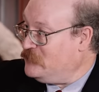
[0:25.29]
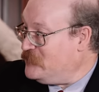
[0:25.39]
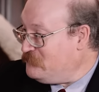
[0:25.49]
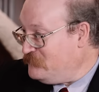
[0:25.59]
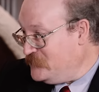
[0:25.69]
a lot
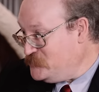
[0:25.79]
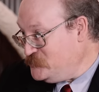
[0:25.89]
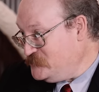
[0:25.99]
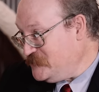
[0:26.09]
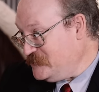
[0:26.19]
of fun
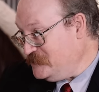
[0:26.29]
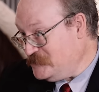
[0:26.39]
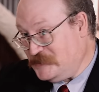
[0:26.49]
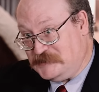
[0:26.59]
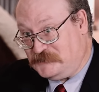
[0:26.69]
choosing these
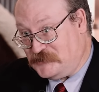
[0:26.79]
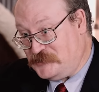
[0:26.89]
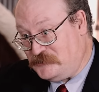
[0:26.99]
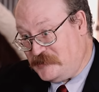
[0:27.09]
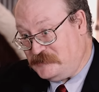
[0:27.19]
guns for
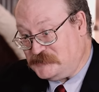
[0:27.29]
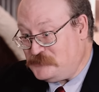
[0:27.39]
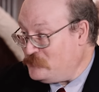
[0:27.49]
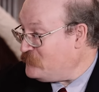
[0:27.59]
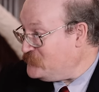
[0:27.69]
Curator's
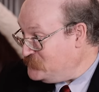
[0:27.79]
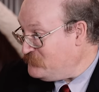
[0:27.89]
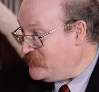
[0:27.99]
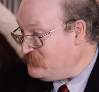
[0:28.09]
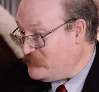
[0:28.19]
Corner, as you
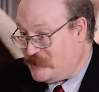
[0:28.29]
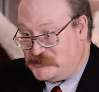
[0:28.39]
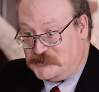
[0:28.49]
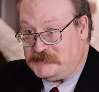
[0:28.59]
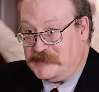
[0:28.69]
might imagine.